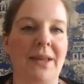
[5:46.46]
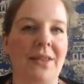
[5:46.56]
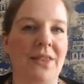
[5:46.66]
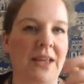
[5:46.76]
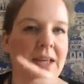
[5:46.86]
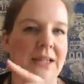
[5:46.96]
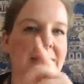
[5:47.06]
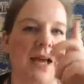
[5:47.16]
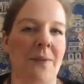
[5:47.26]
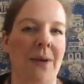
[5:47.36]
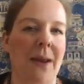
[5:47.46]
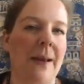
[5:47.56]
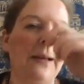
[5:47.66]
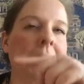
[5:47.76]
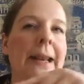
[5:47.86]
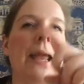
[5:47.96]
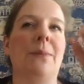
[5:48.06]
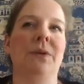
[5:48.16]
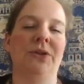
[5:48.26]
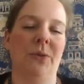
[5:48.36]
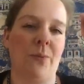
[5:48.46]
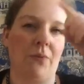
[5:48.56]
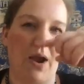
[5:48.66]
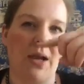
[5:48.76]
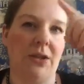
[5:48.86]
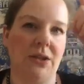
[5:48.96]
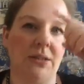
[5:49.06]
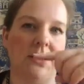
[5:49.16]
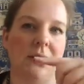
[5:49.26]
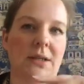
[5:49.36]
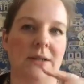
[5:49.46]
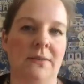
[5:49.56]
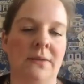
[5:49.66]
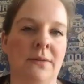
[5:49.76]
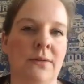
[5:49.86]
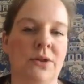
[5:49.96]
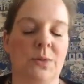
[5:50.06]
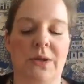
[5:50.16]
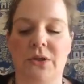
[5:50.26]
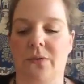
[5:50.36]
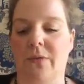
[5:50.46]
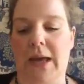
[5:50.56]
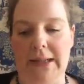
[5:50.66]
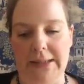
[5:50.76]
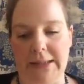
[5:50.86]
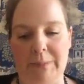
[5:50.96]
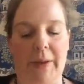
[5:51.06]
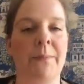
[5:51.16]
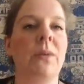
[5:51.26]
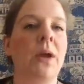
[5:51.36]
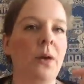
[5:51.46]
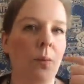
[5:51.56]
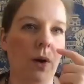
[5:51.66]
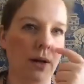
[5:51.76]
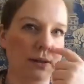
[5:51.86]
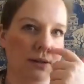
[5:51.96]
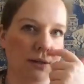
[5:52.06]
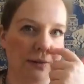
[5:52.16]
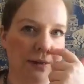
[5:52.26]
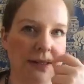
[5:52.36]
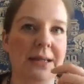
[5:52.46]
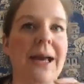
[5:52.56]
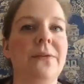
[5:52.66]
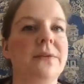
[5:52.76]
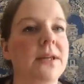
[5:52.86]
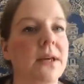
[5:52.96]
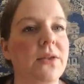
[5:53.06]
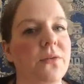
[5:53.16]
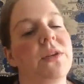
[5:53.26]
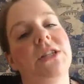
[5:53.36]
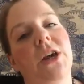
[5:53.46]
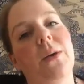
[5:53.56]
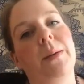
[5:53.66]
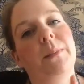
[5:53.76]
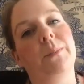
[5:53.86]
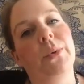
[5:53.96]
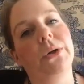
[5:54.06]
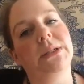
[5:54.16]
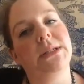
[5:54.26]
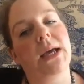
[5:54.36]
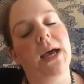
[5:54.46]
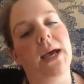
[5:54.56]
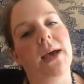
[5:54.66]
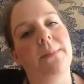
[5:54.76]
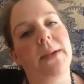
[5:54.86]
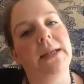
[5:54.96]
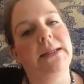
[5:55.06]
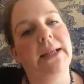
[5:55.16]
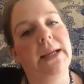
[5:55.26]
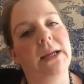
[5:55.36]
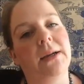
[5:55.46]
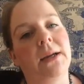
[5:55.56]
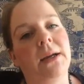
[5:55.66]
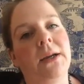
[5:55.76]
thinking time. It enables your brain just to switch off a little bit. What I'll do is after the video I'll put a link